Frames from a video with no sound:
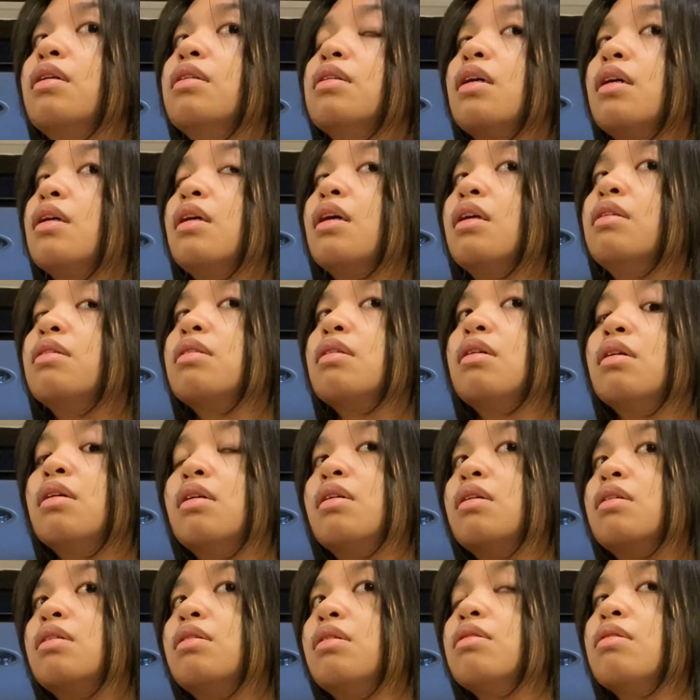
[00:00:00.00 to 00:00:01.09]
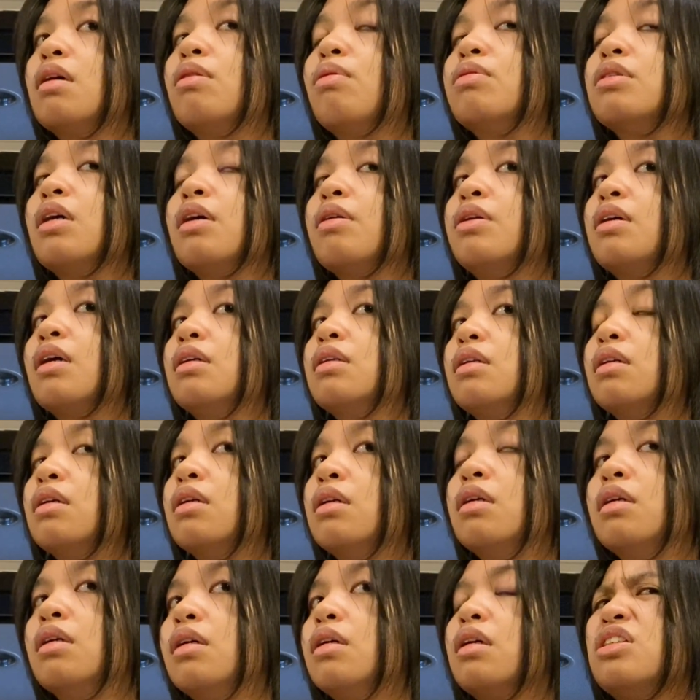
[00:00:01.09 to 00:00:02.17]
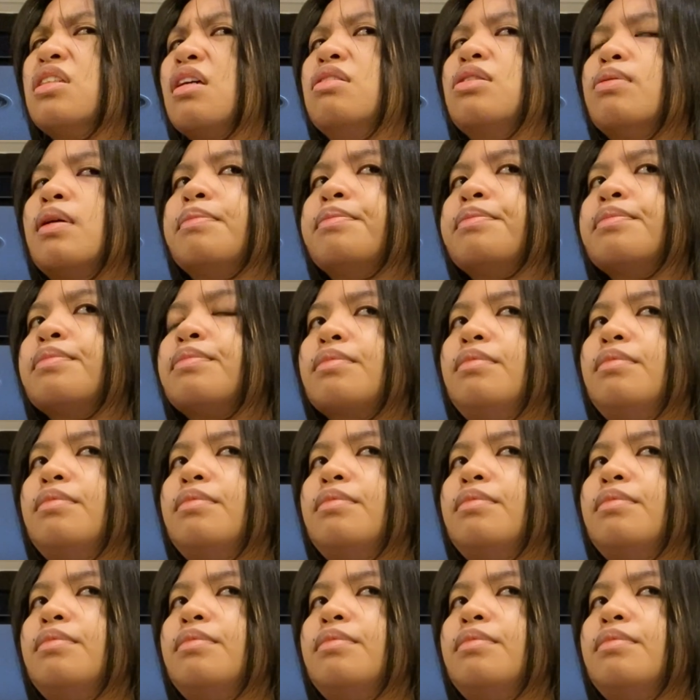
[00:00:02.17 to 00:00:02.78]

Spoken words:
And then right now you can see that I'm adding the